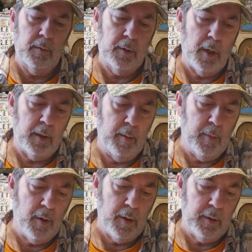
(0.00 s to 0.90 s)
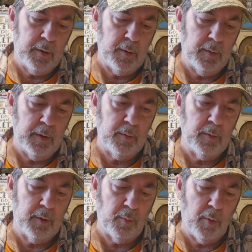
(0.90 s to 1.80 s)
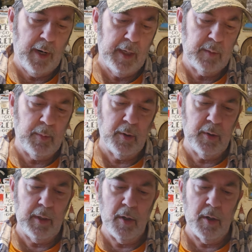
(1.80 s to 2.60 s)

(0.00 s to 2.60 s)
chocolate bars. This one's raspberry